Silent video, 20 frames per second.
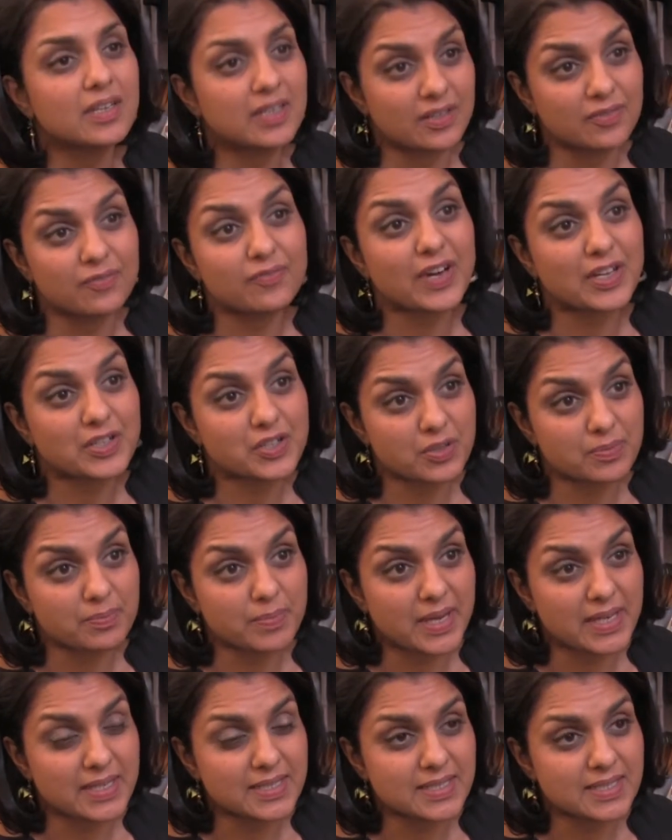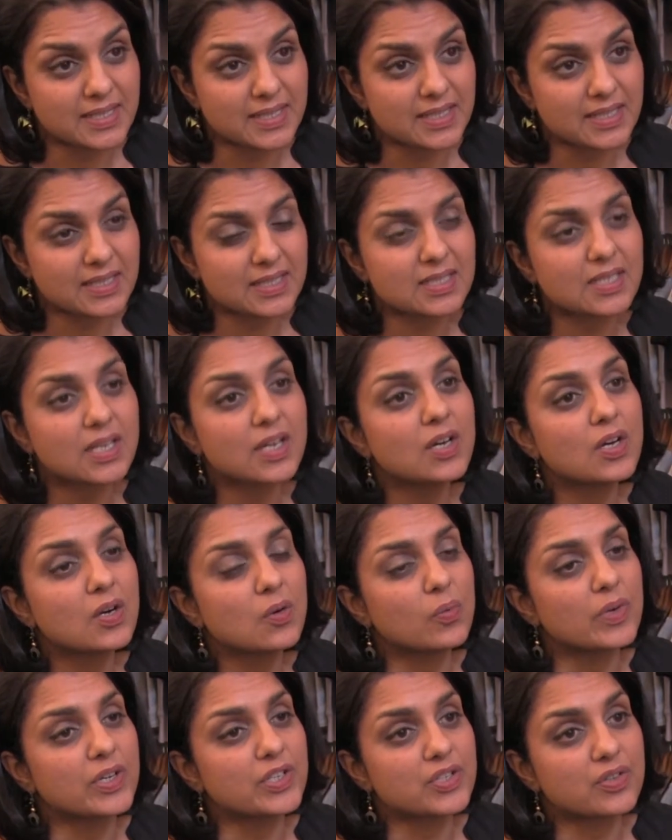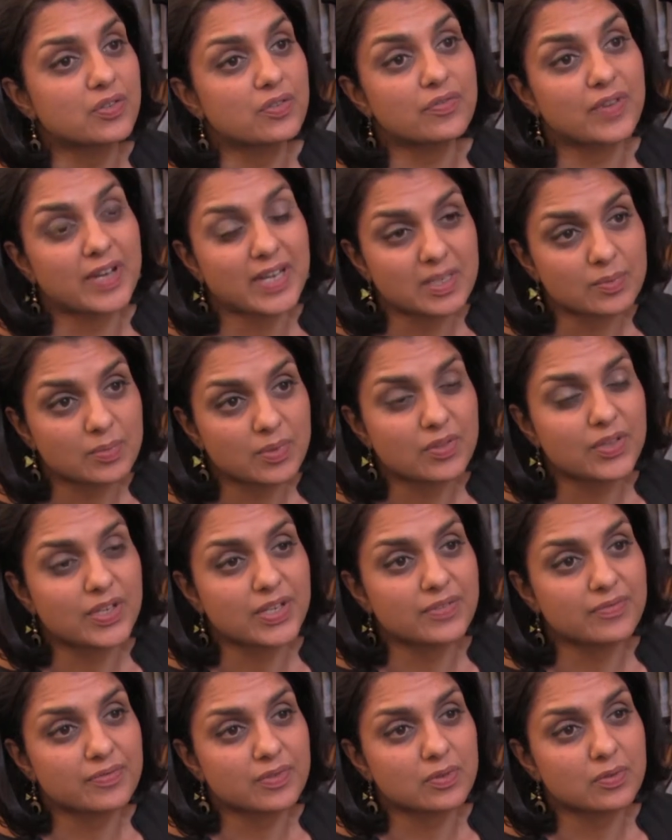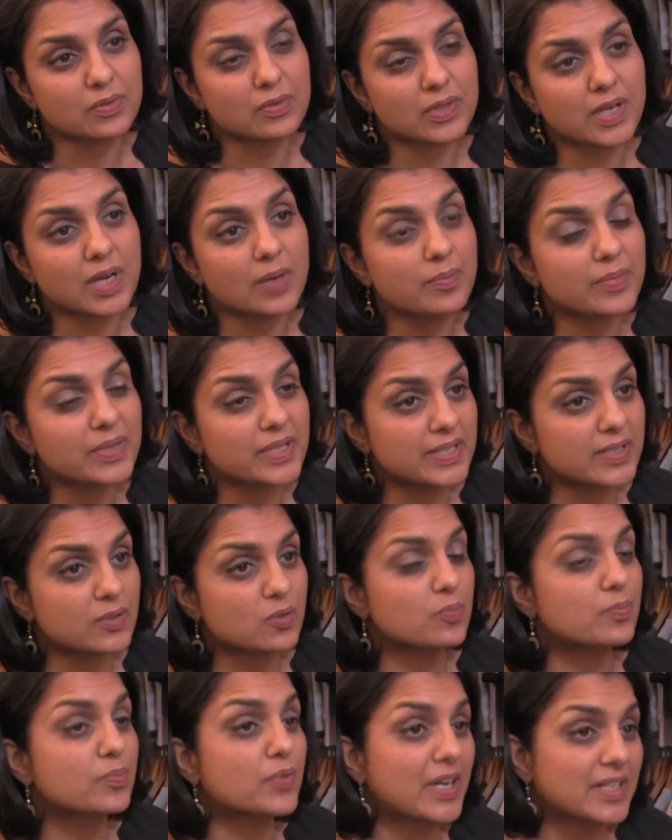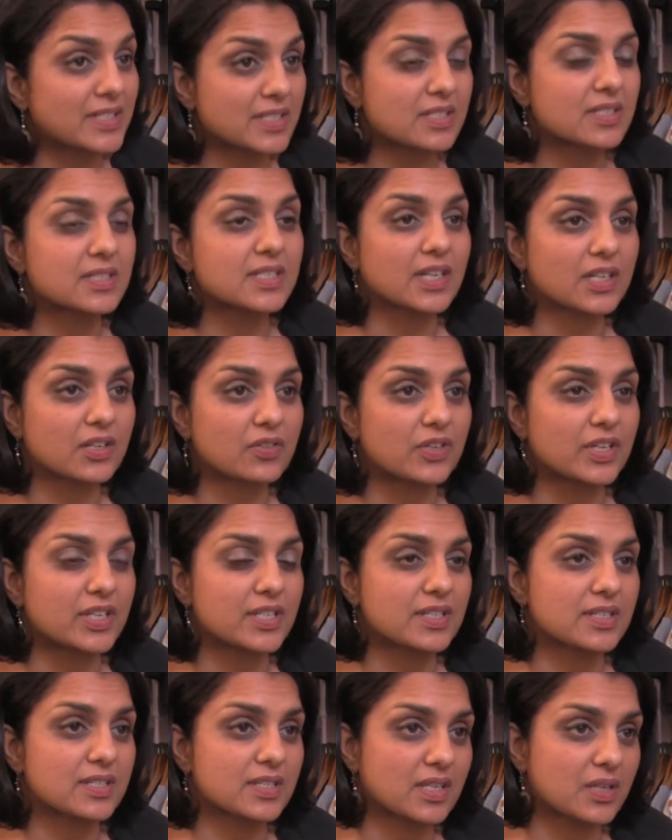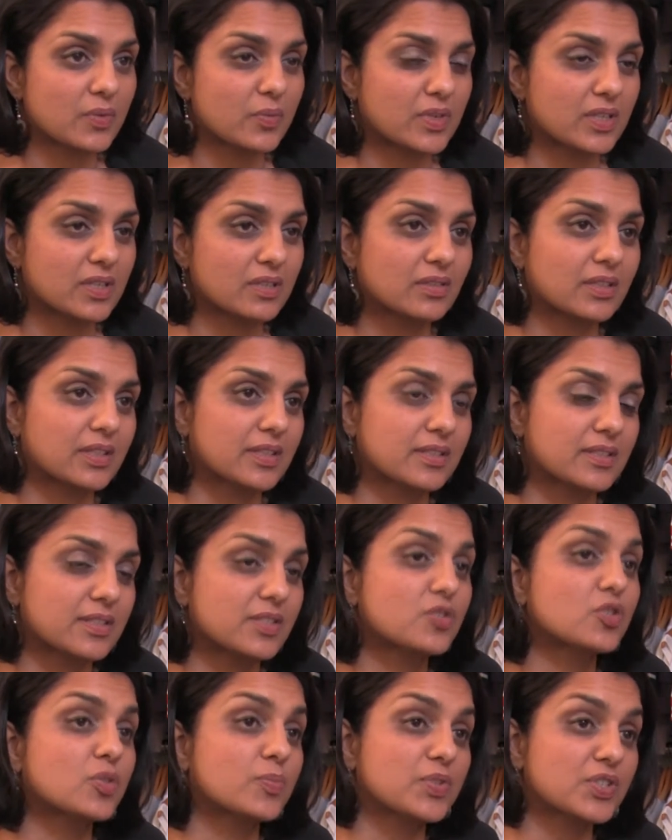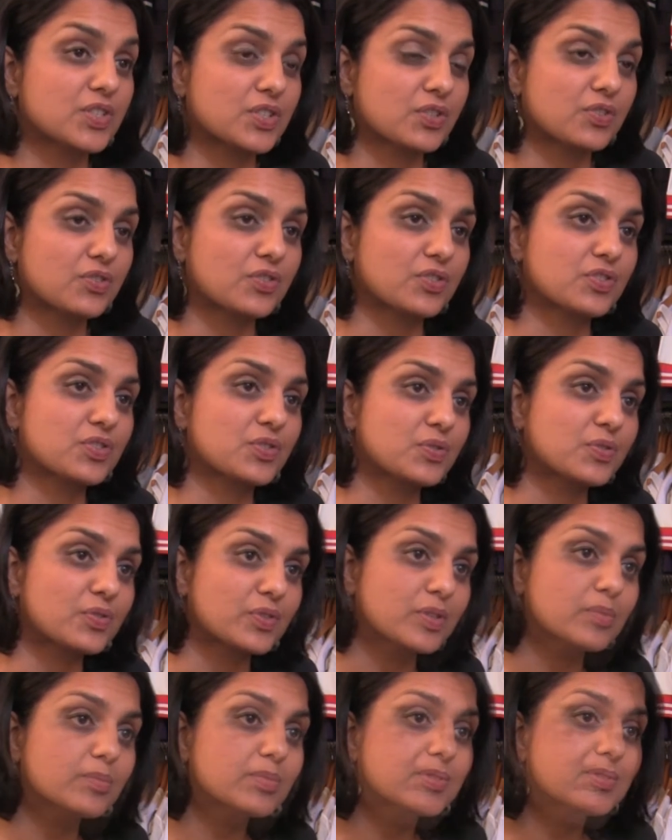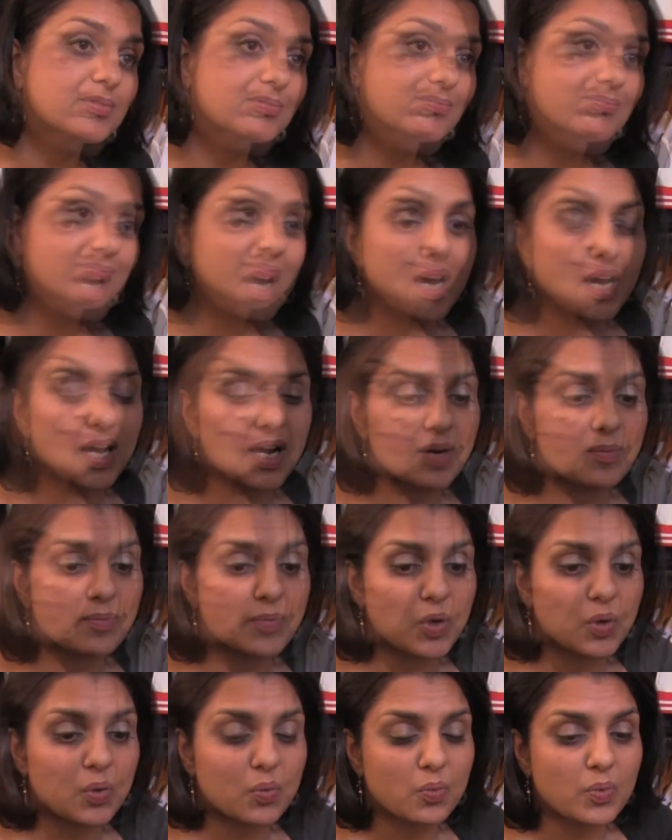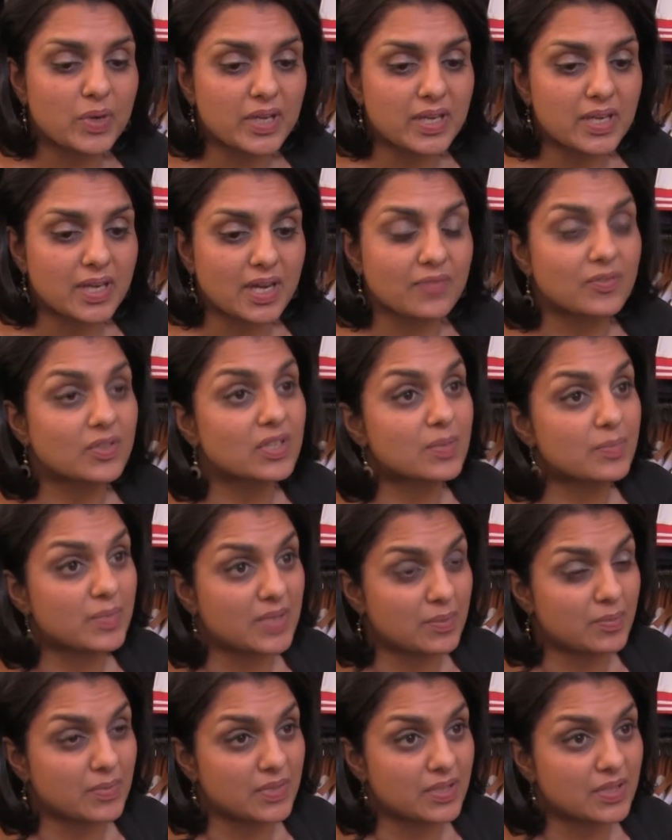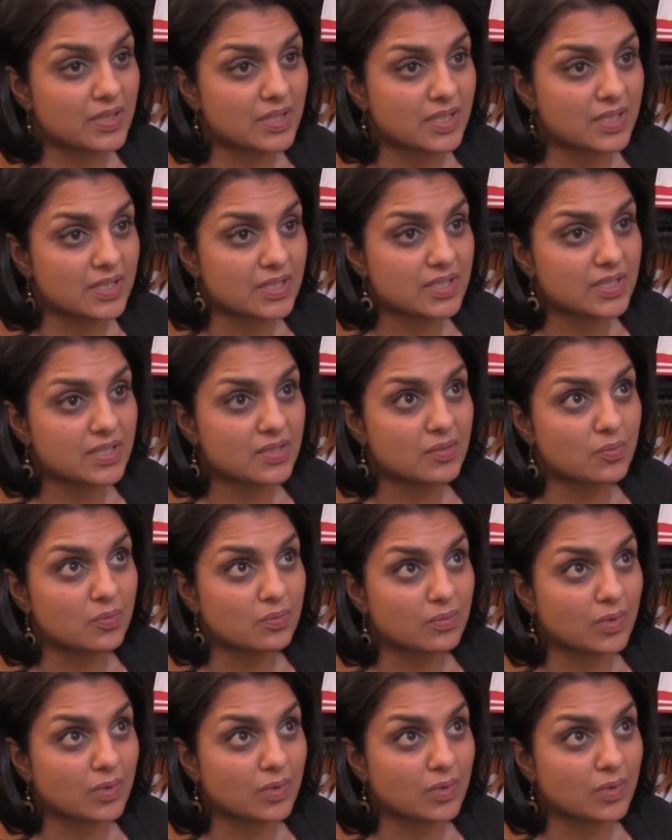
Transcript: and fashion basics, which are available then for companies or brands to decorate as they will and are distributed across Europe. We have a commitment that